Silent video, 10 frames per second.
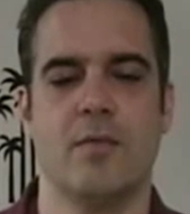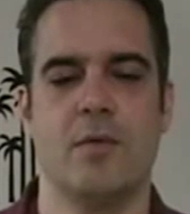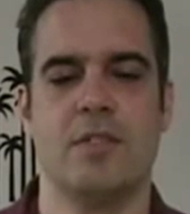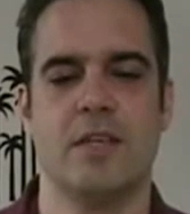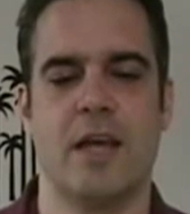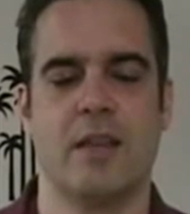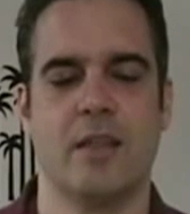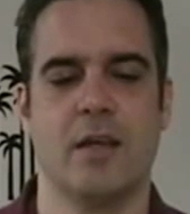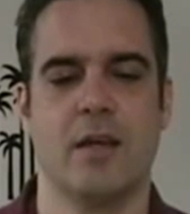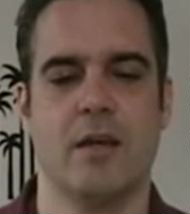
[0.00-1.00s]
We sat
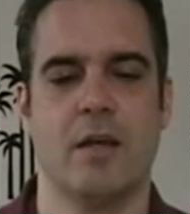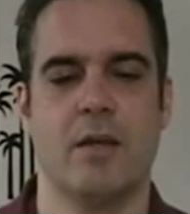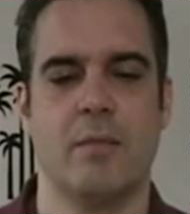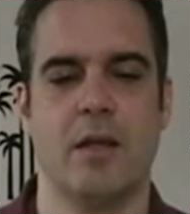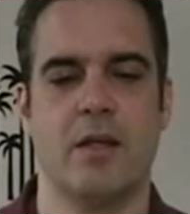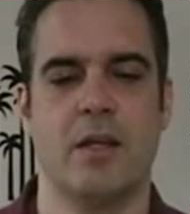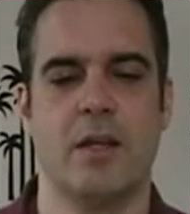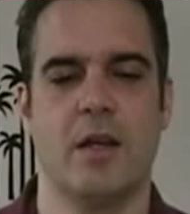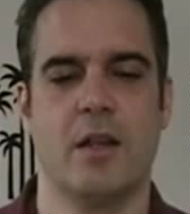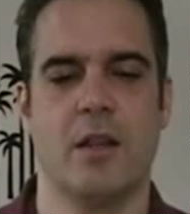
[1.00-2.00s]
there and
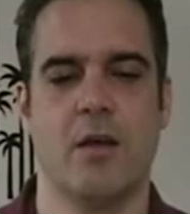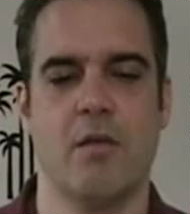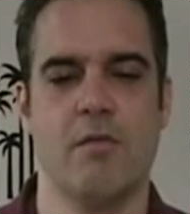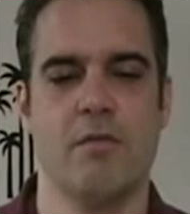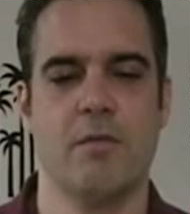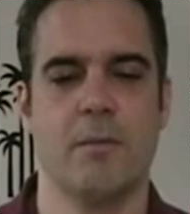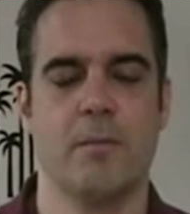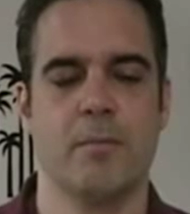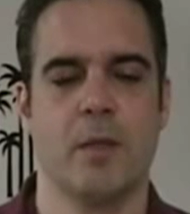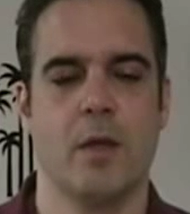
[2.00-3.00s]
meditated on love.
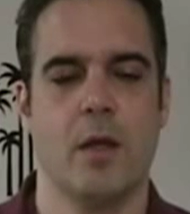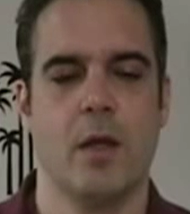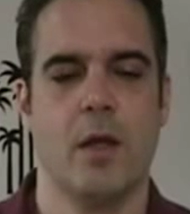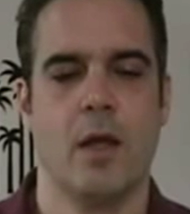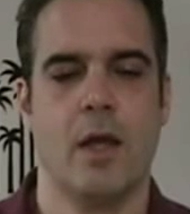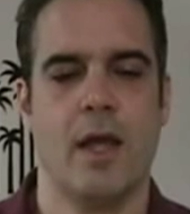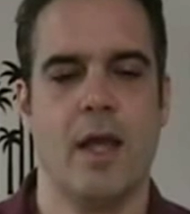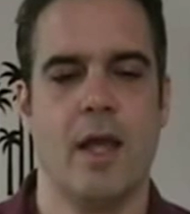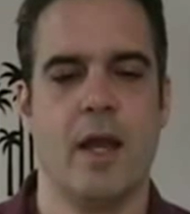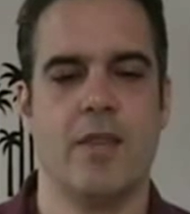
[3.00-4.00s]

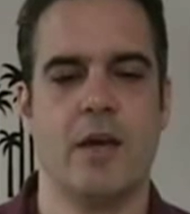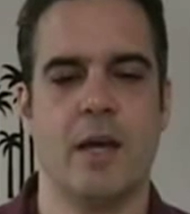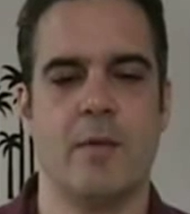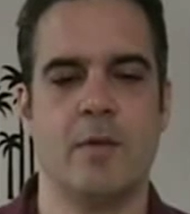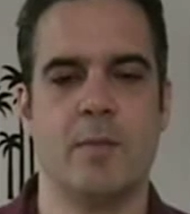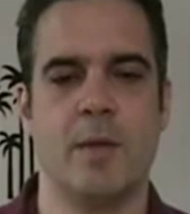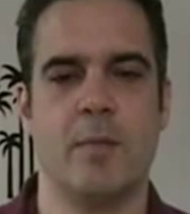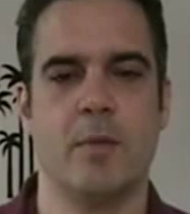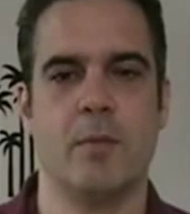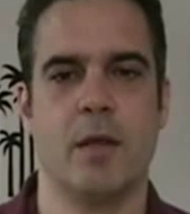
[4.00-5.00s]
And I thought about the
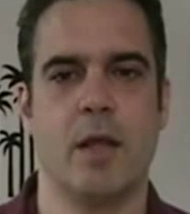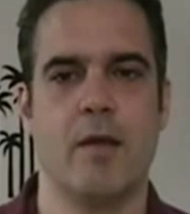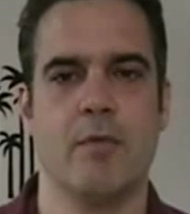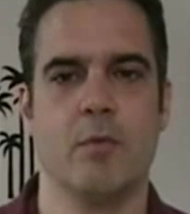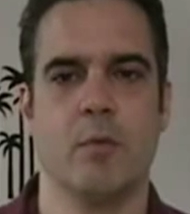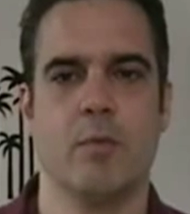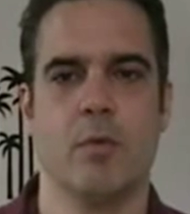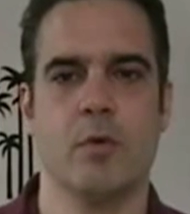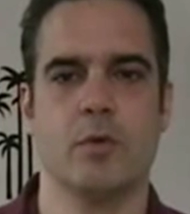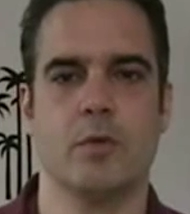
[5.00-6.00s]
people in my life that were
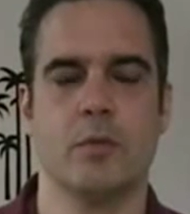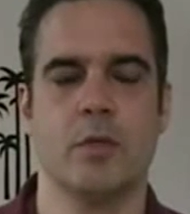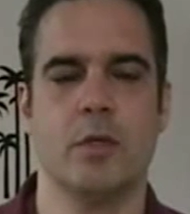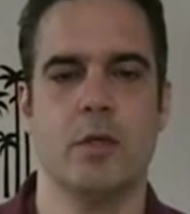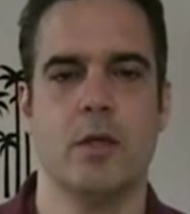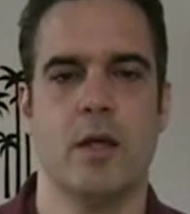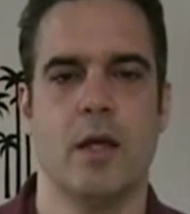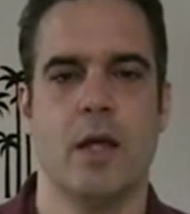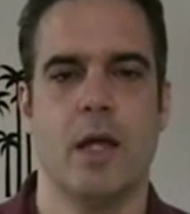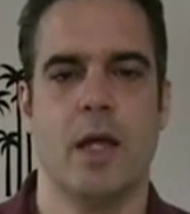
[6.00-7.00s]
important to me.
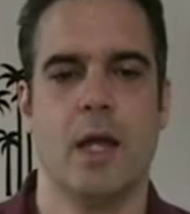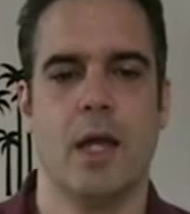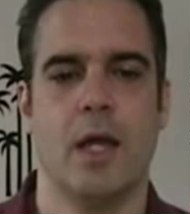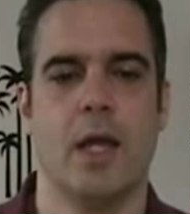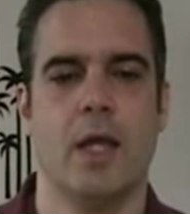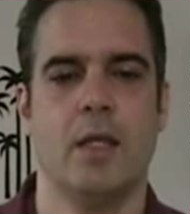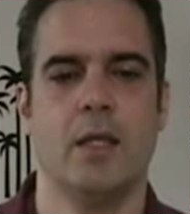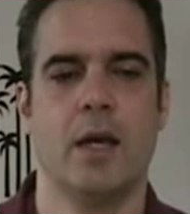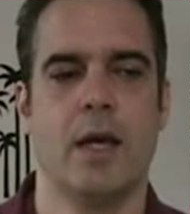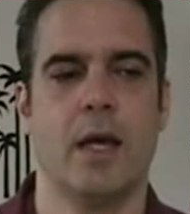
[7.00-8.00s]

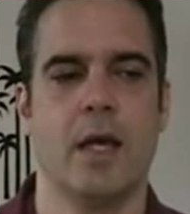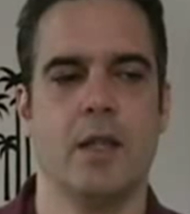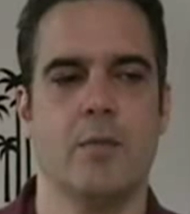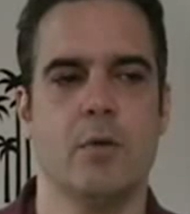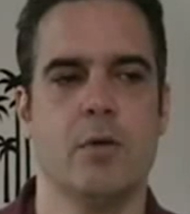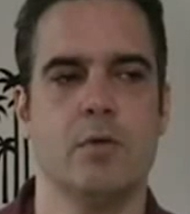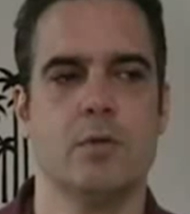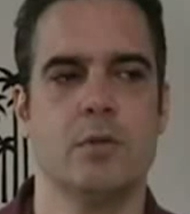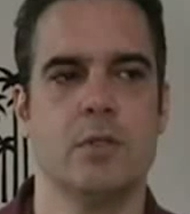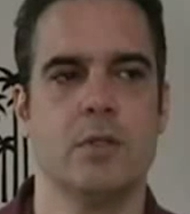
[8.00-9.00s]
And I had the
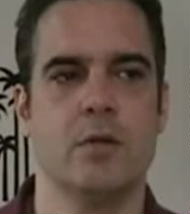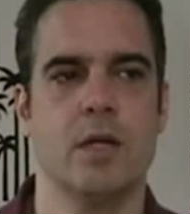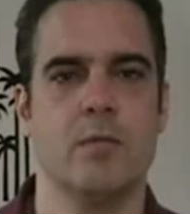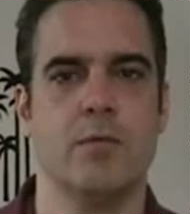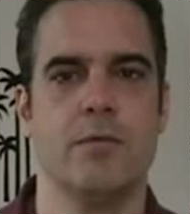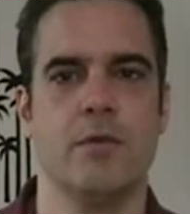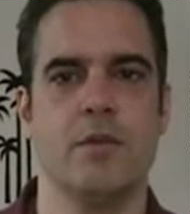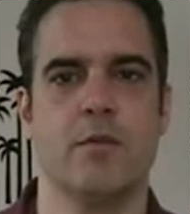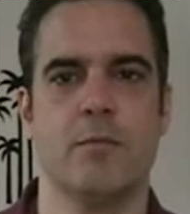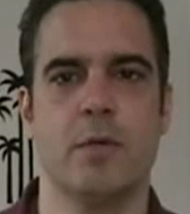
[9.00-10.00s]
most incredible
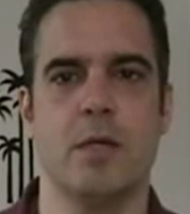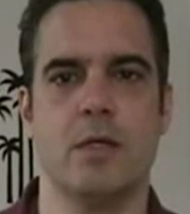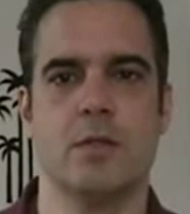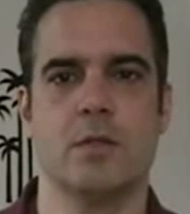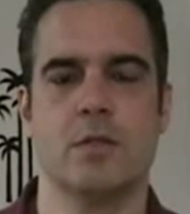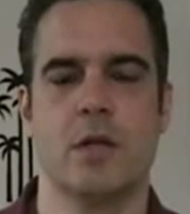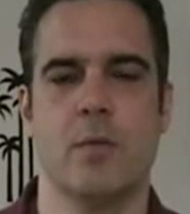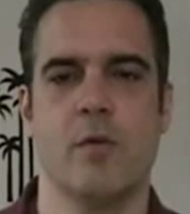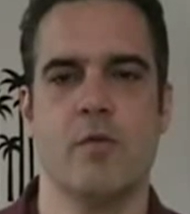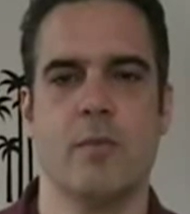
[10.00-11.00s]
feeling of peace
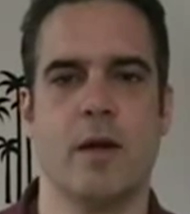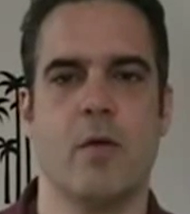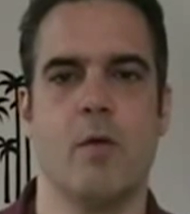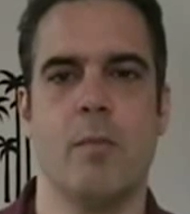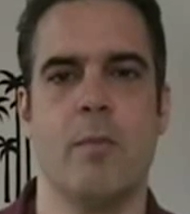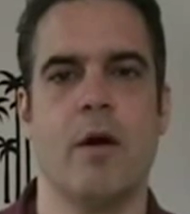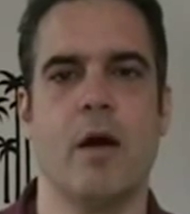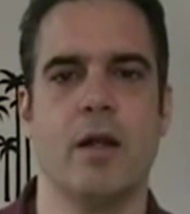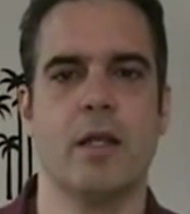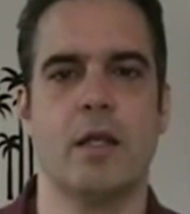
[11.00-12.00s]
come over my whole
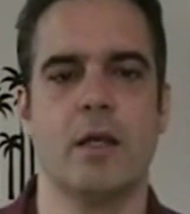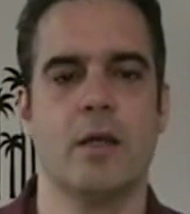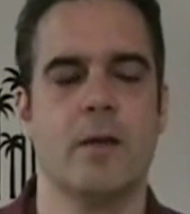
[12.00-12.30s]
body.